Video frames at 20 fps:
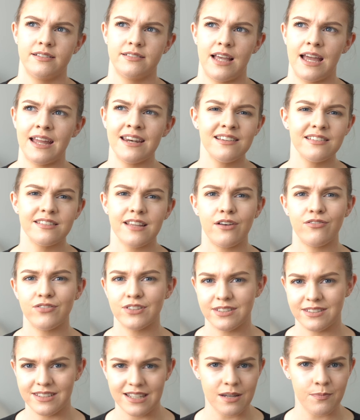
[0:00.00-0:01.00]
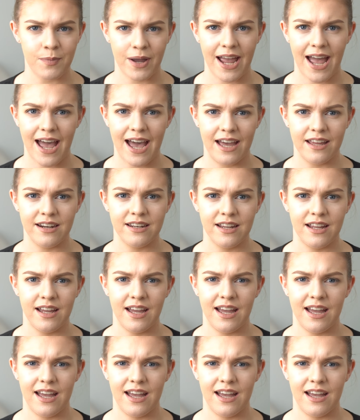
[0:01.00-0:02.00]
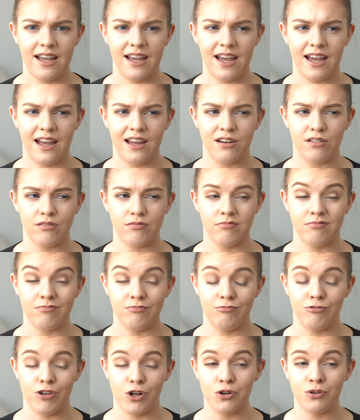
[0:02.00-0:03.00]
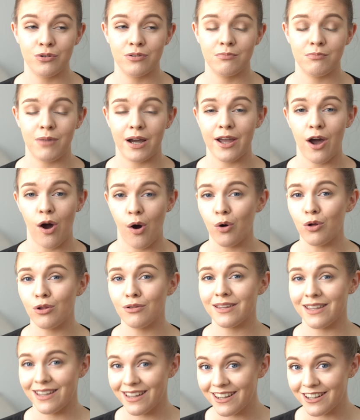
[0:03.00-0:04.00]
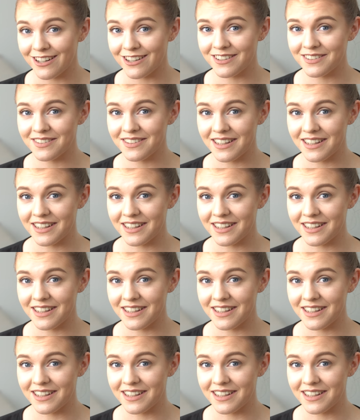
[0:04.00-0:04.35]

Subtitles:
any self-esteem I had and ruin my whole year